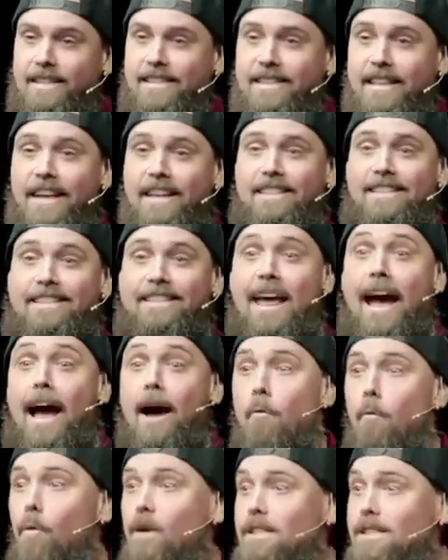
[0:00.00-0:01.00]
God says,
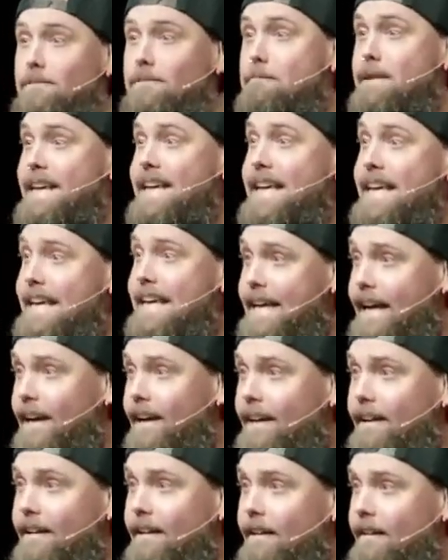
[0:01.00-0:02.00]
that was
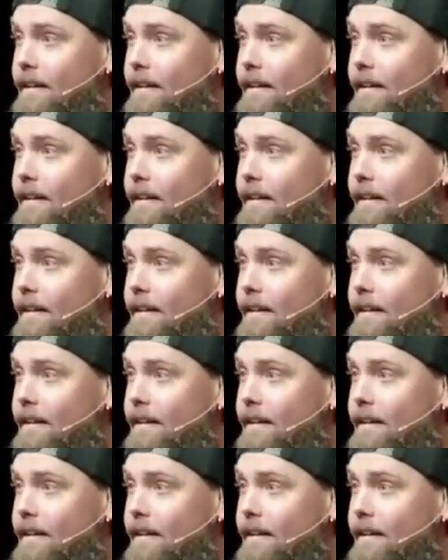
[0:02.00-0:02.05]
me.